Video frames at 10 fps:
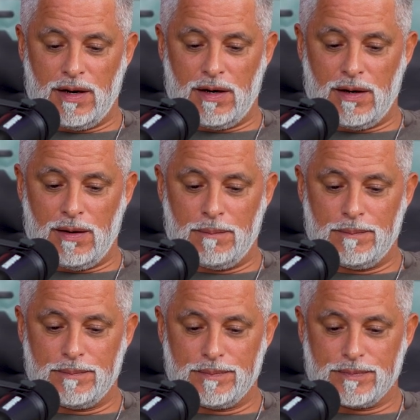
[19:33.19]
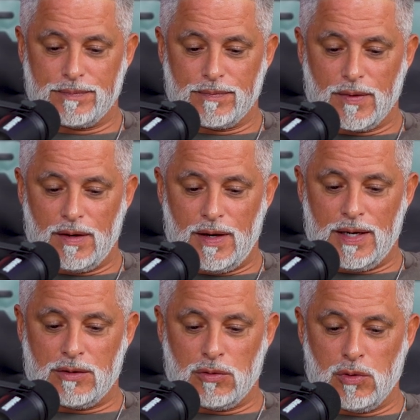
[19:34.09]
I
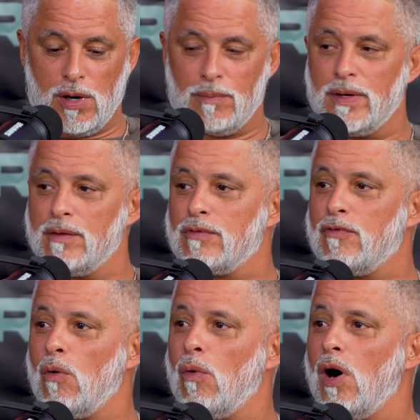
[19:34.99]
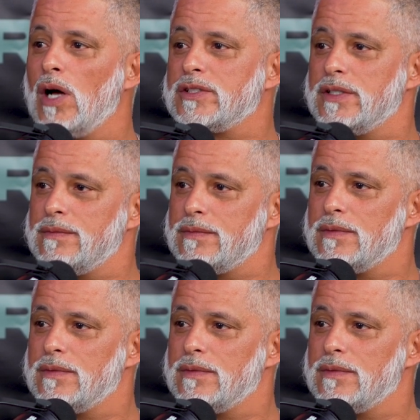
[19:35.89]
grew up in Fort Washington.